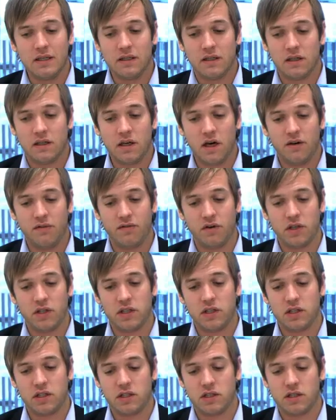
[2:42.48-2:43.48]
The
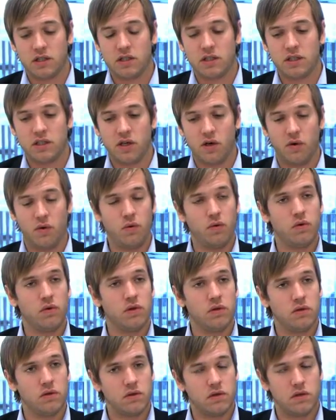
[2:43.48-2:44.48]
coverage is
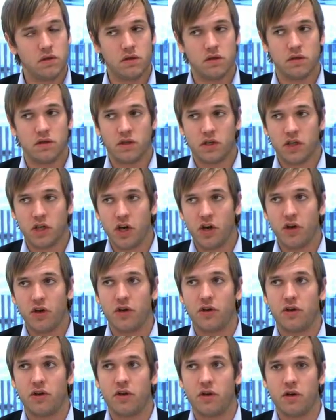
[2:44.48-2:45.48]
so
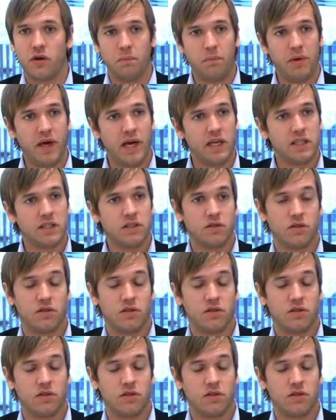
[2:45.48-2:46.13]
good compared